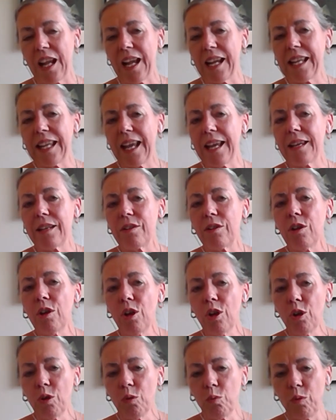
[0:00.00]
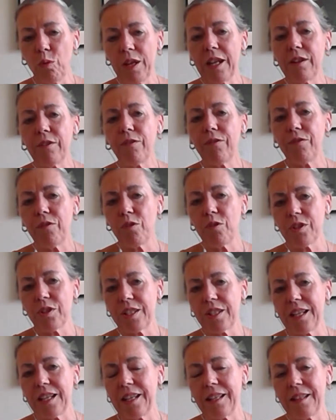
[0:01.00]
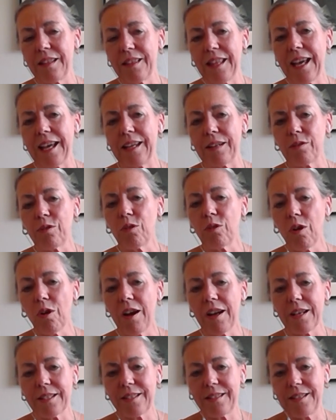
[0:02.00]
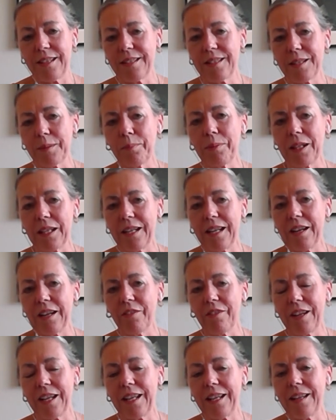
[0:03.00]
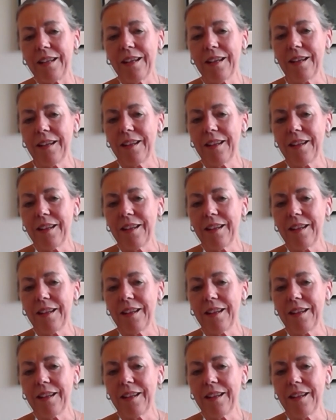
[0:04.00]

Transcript: Again, reinforcing that cross disciplinary,